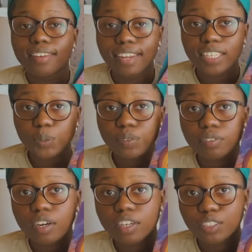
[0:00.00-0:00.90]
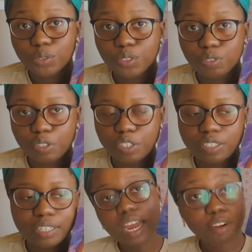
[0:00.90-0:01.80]
Next, we've got Jules
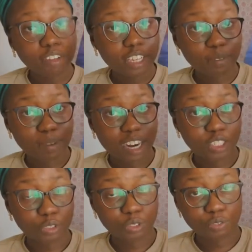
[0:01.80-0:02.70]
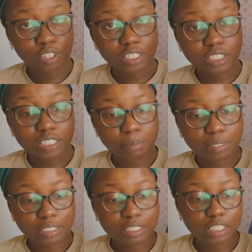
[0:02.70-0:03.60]
Verne. I really admire Jules Verne's
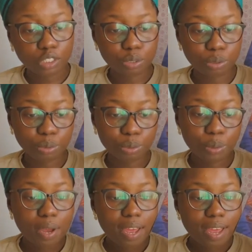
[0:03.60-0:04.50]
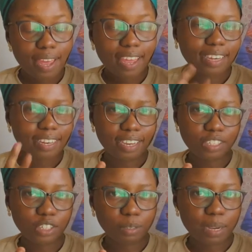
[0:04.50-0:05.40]
ability to
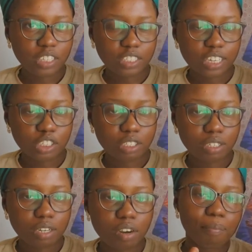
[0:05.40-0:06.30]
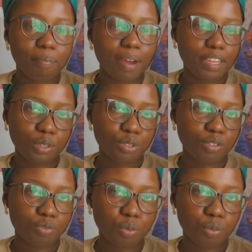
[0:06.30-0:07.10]
ignite our imagination by use of